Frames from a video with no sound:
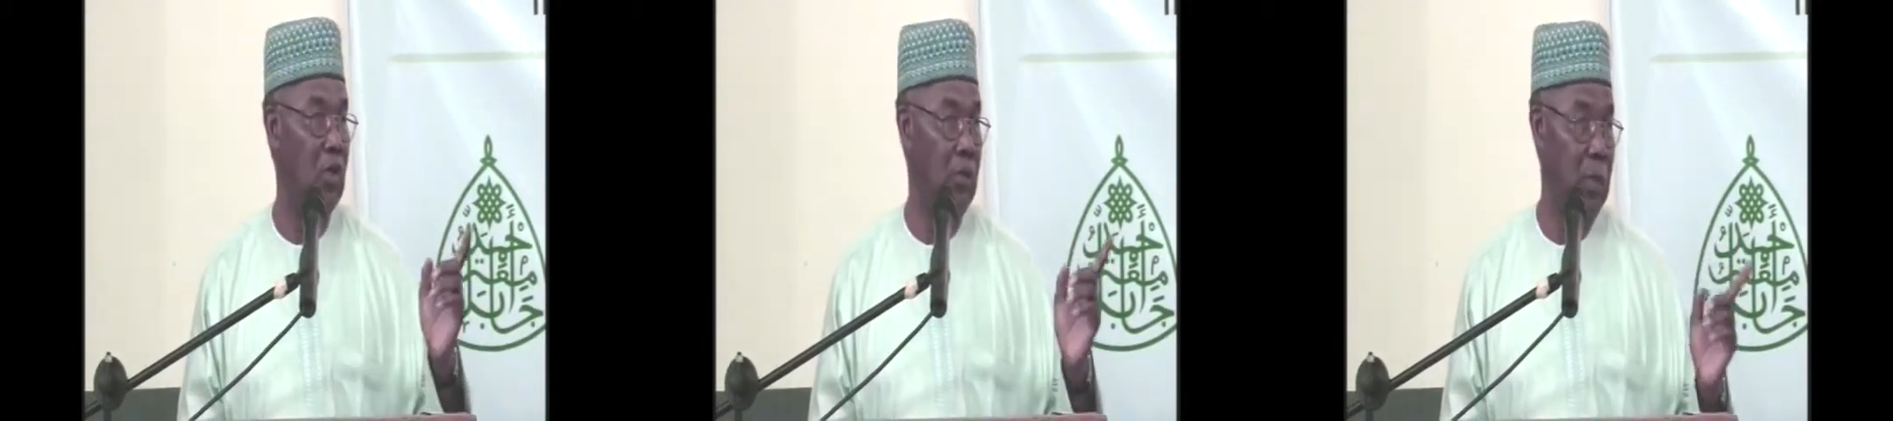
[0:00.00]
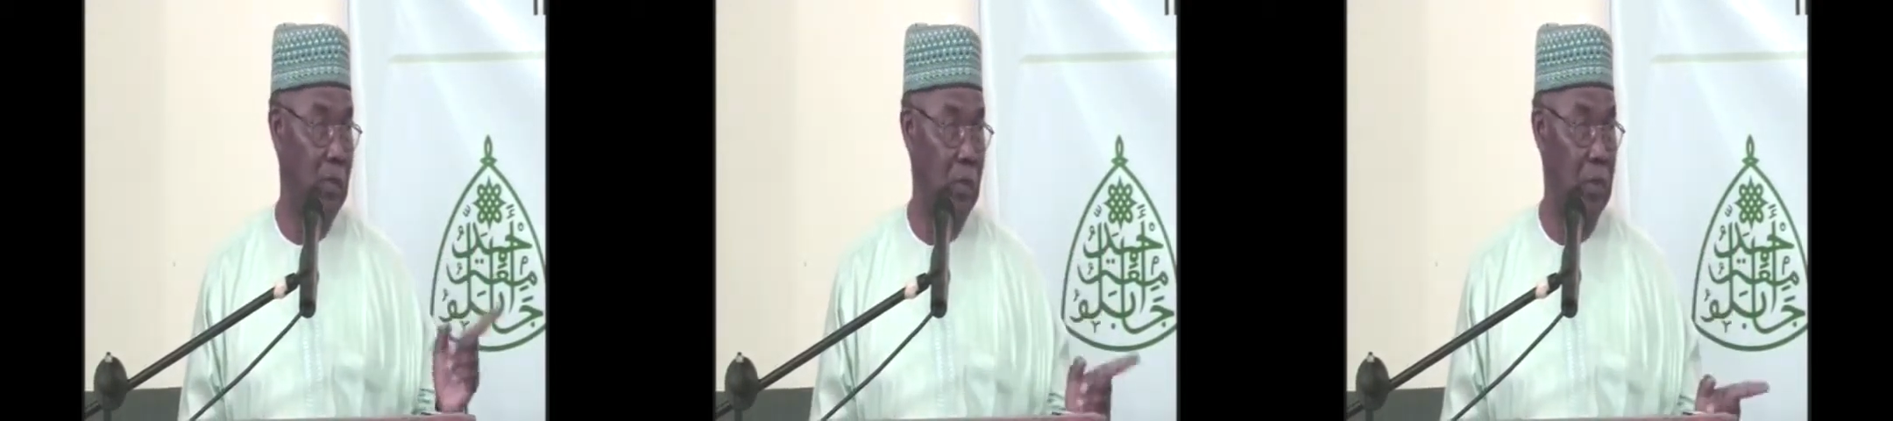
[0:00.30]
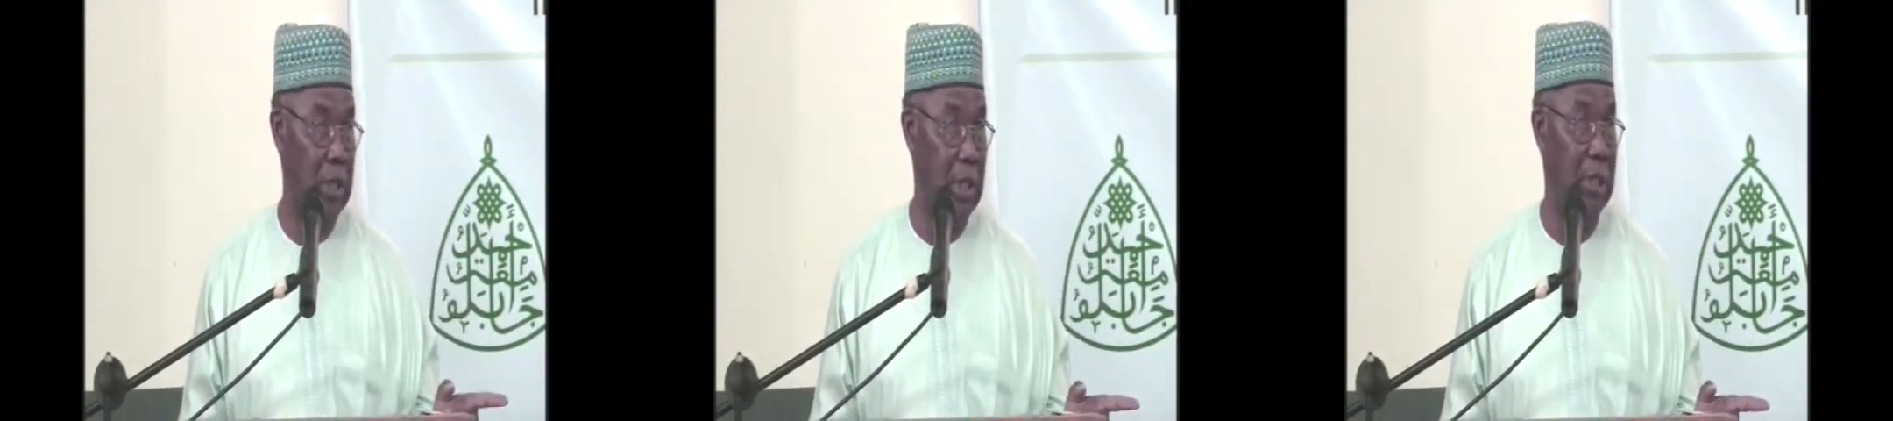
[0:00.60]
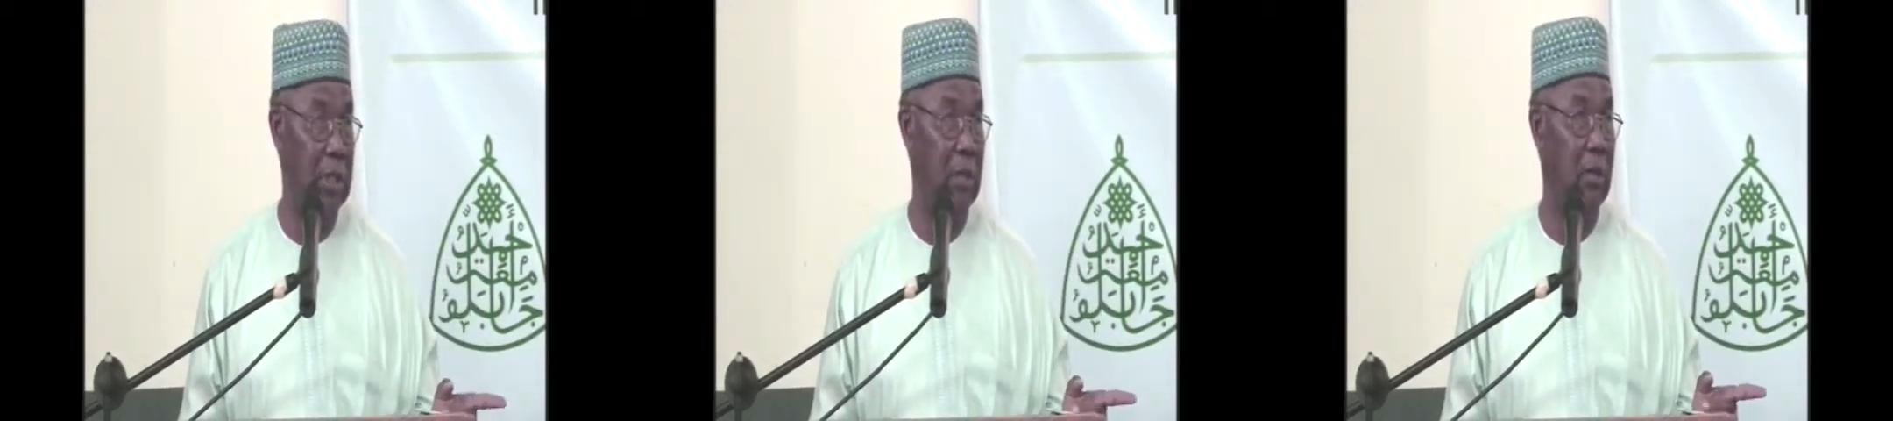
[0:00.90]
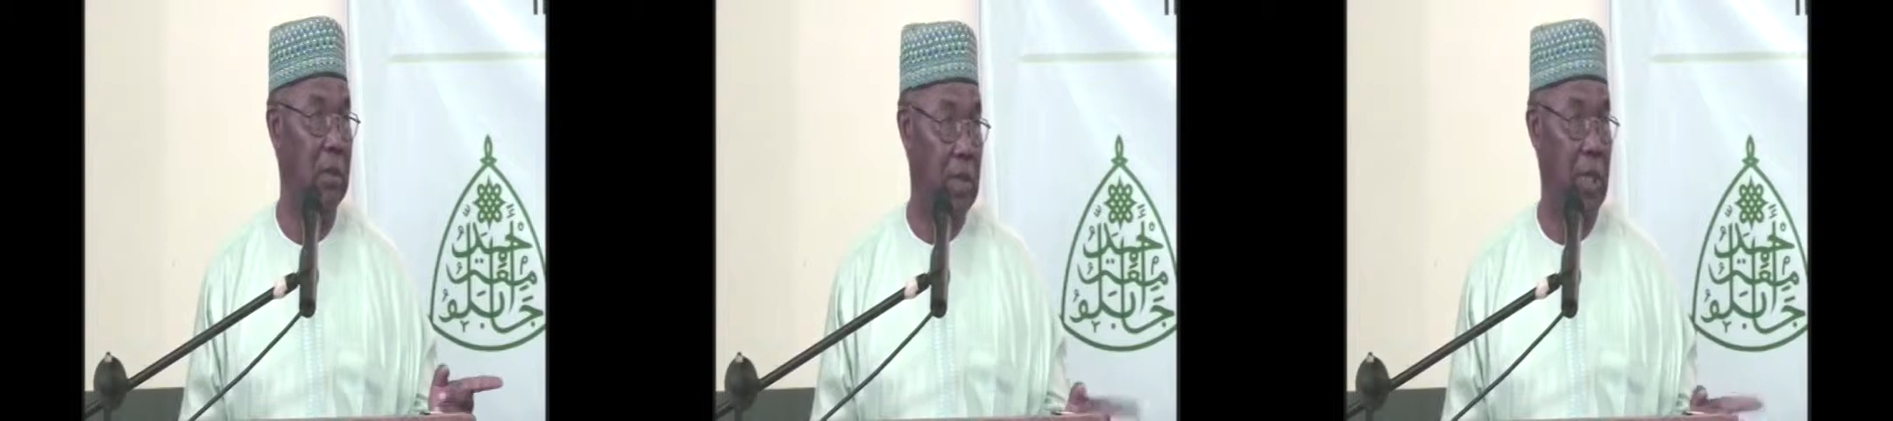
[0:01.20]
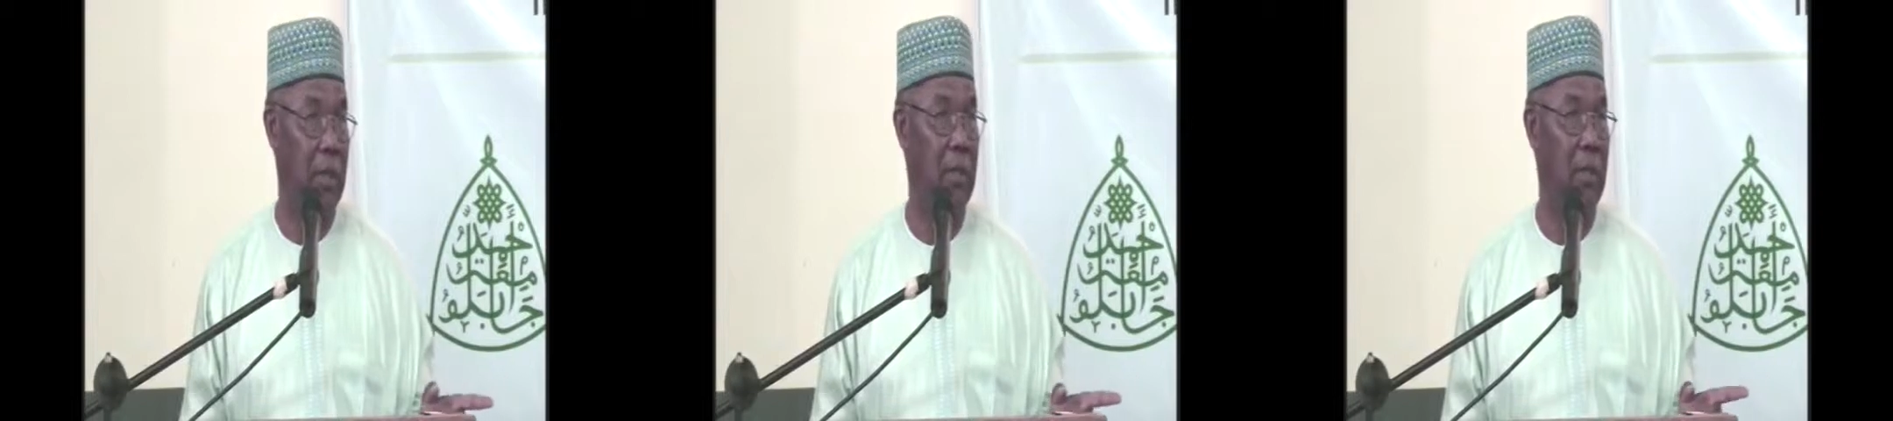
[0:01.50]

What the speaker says: should be able to get it here.